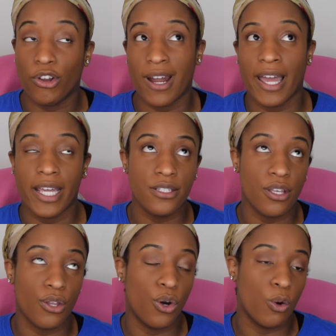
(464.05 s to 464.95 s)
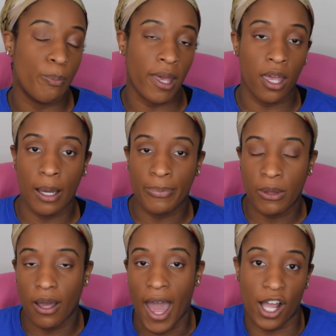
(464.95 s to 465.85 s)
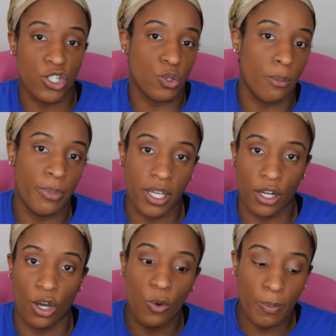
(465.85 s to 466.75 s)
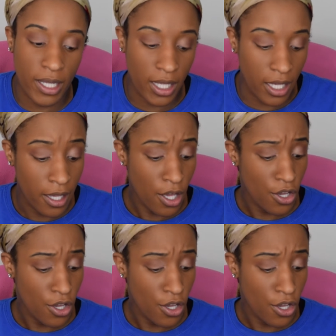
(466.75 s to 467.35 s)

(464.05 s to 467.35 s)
you're not into the whole picking up the actual book and opening it.